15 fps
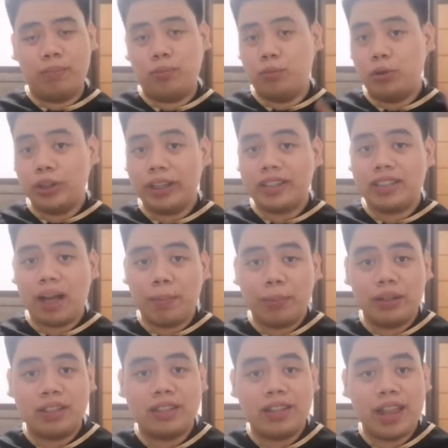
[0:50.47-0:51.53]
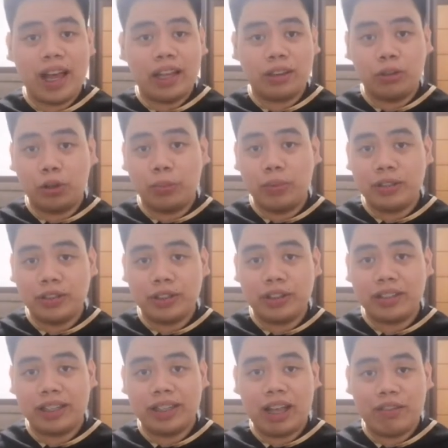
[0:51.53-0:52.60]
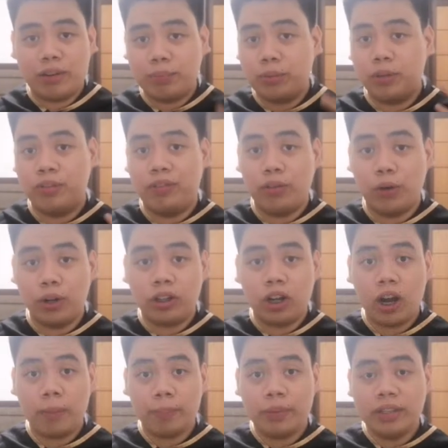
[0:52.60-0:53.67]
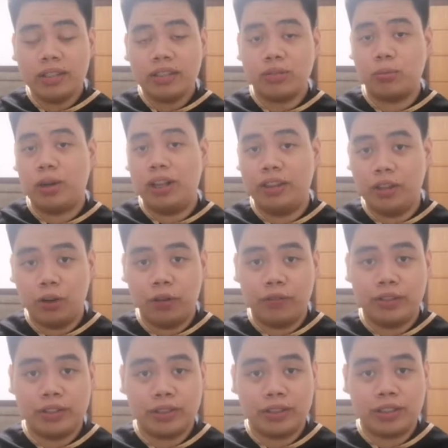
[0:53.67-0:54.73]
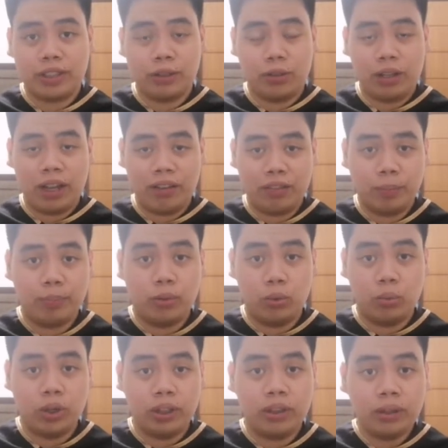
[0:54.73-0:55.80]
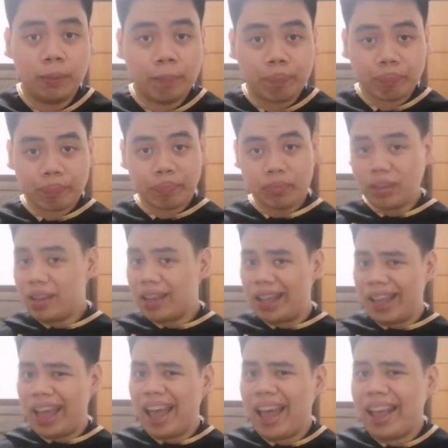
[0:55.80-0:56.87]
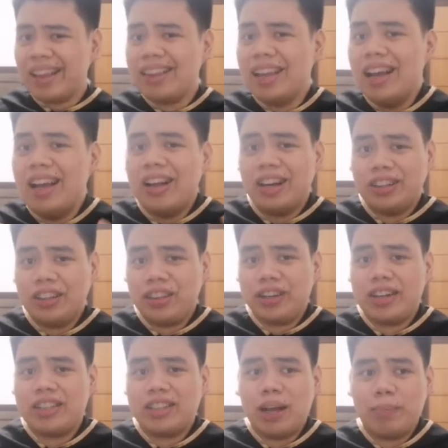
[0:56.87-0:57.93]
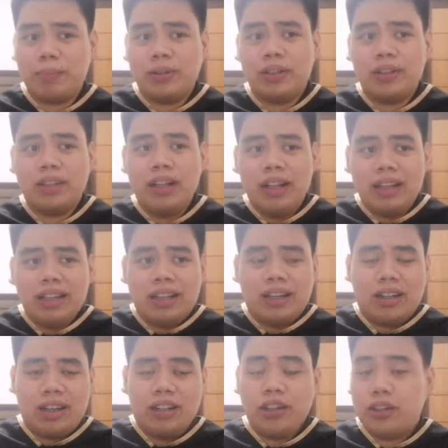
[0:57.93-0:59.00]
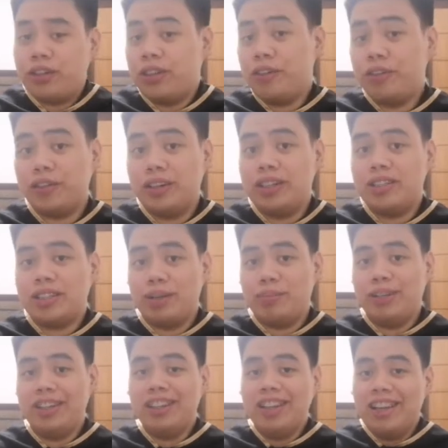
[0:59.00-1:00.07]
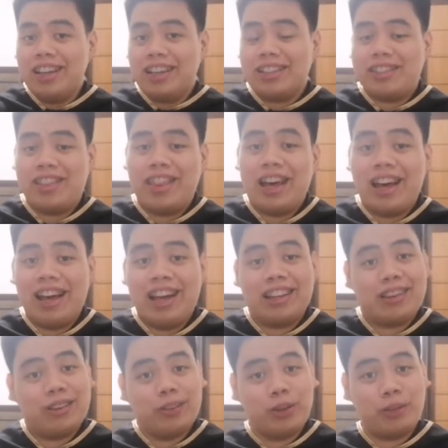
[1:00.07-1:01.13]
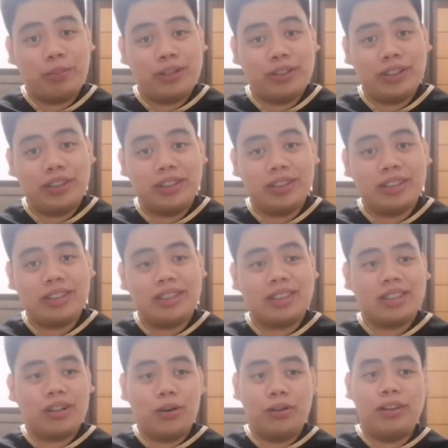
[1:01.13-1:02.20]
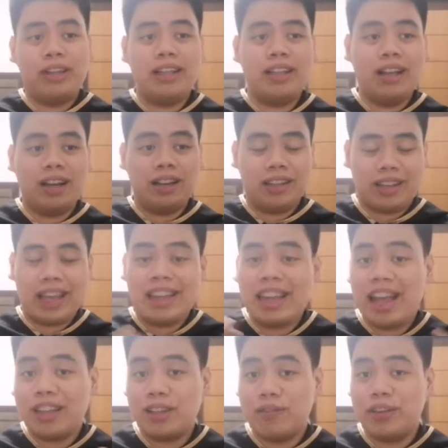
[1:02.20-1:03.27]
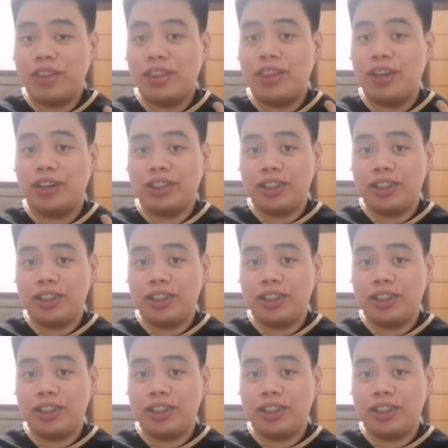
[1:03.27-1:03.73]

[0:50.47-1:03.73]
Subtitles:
One example is that normal triggers can have up to 4 copies while the overtriggers can only have up to 1. And another example, another difference, is that normal triggers only can activate their